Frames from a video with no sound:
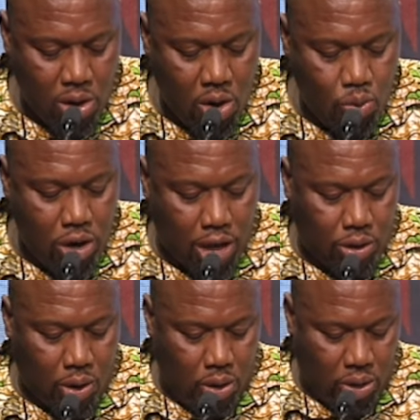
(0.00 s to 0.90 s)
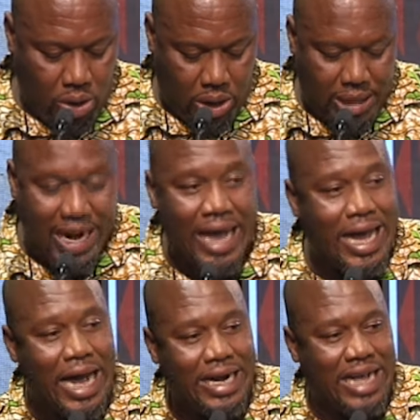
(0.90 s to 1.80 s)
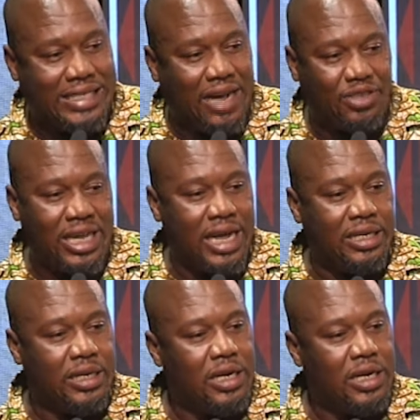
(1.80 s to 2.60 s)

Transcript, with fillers: we also, like others have said,